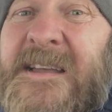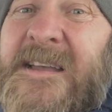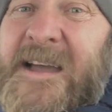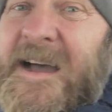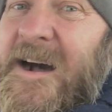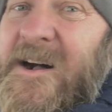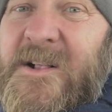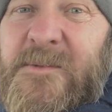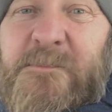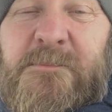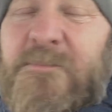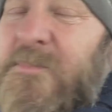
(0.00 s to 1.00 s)
I'll
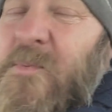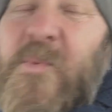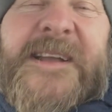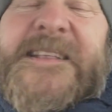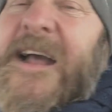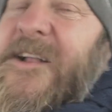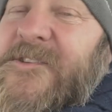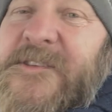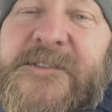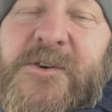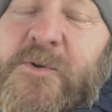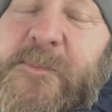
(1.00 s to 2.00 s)
reattach the
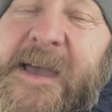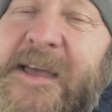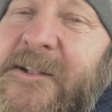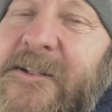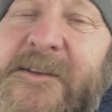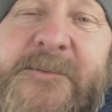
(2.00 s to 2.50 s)
solar panel